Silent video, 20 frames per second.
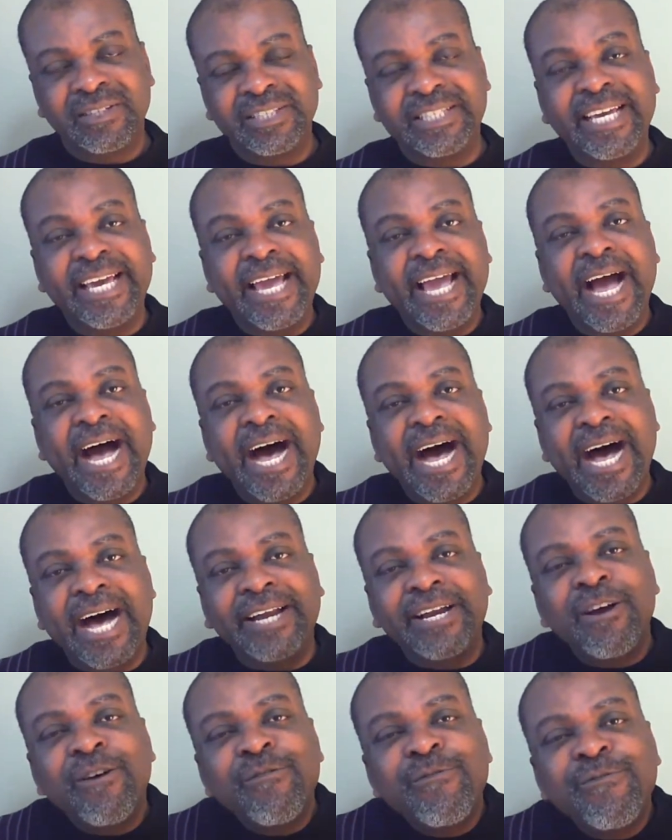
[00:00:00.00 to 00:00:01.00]
They
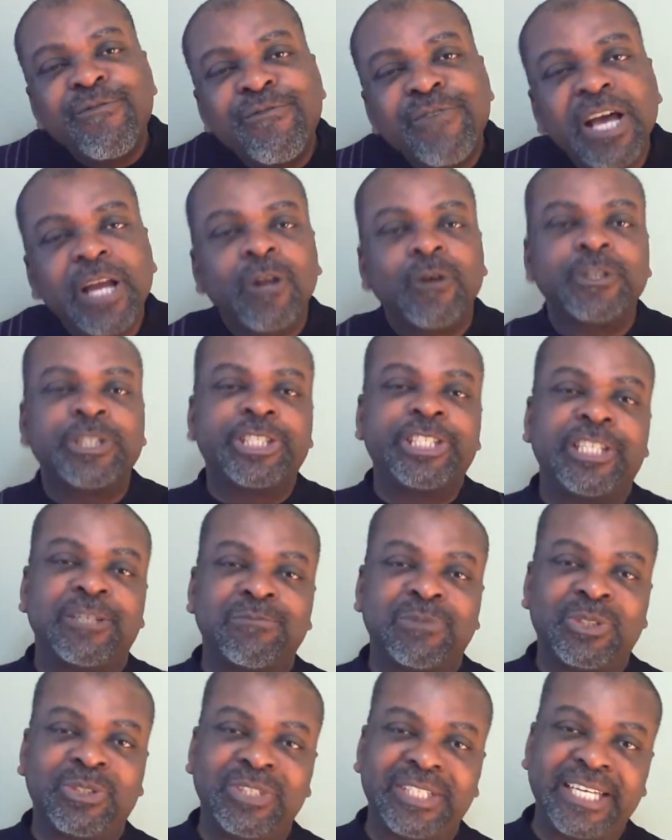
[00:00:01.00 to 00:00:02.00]
had
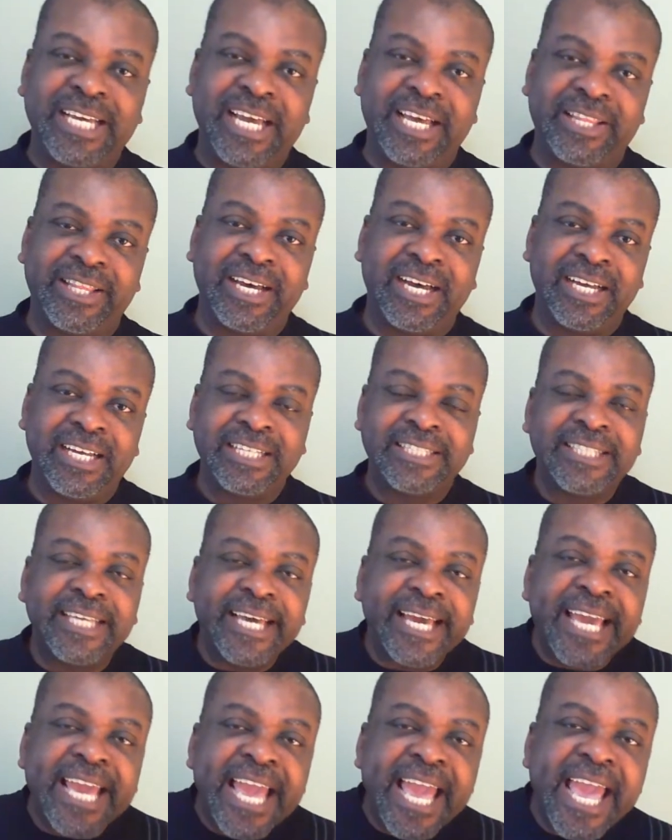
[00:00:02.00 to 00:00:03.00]
fellowship together.
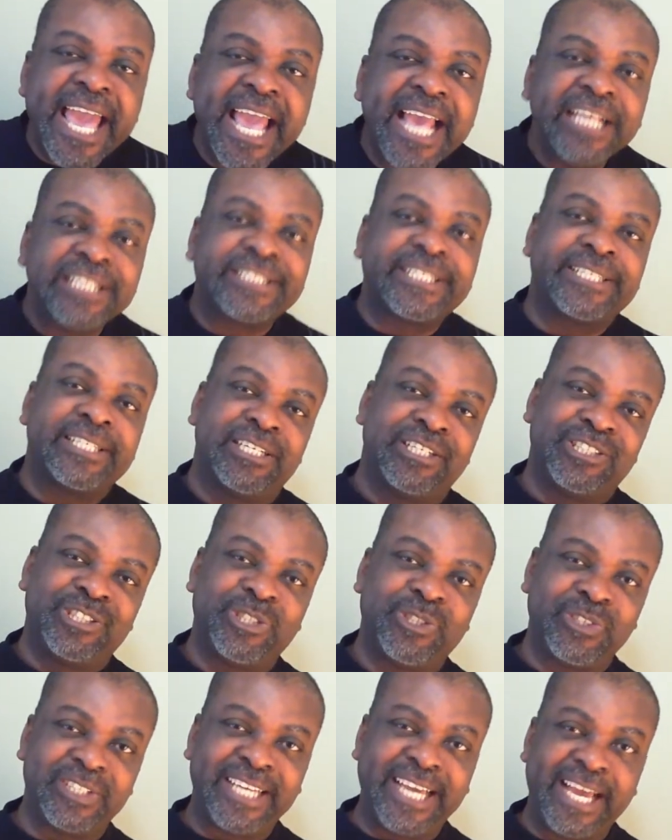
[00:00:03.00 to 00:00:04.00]
They ate
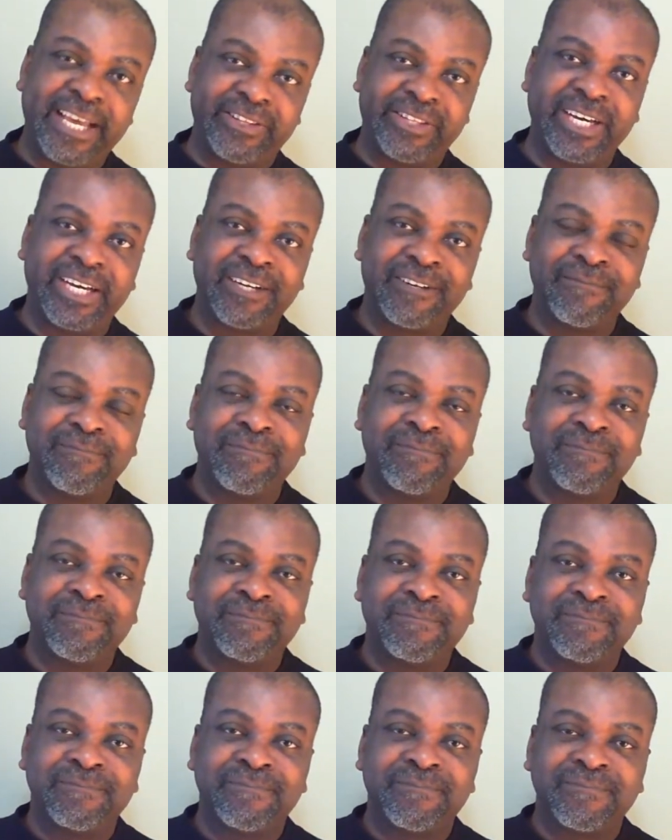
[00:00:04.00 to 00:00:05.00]
together.
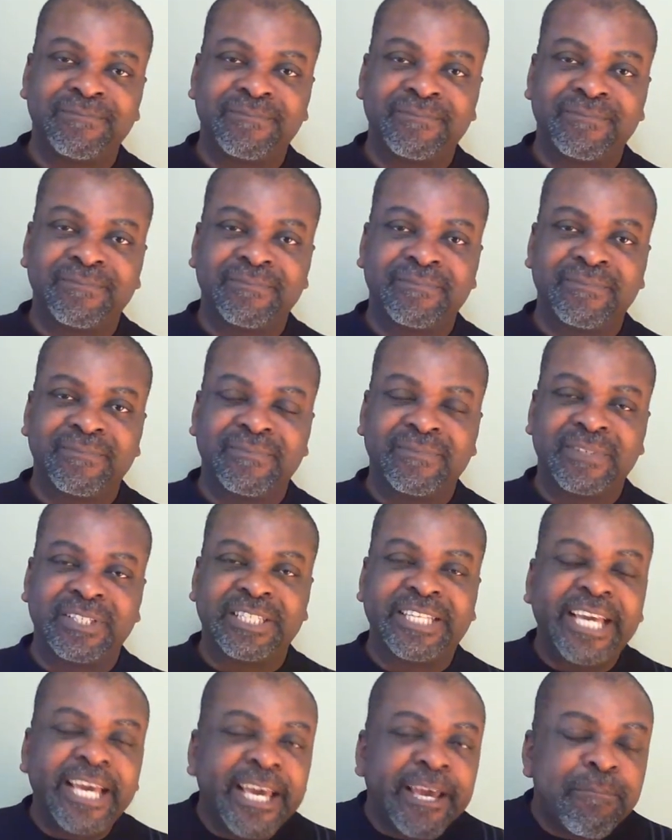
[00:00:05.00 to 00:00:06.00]

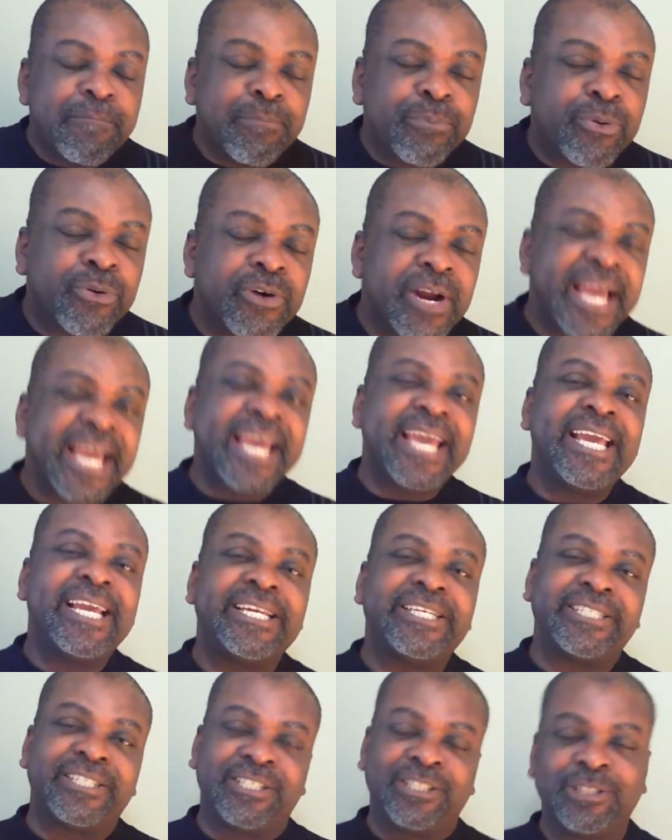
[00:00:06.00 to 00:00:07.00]
They
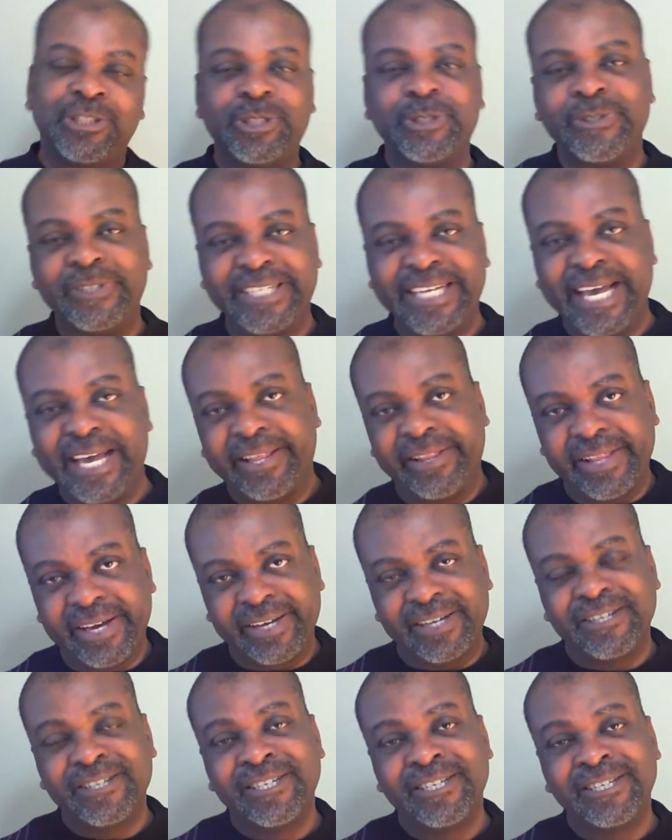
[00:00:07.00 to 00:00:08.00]
prayed together.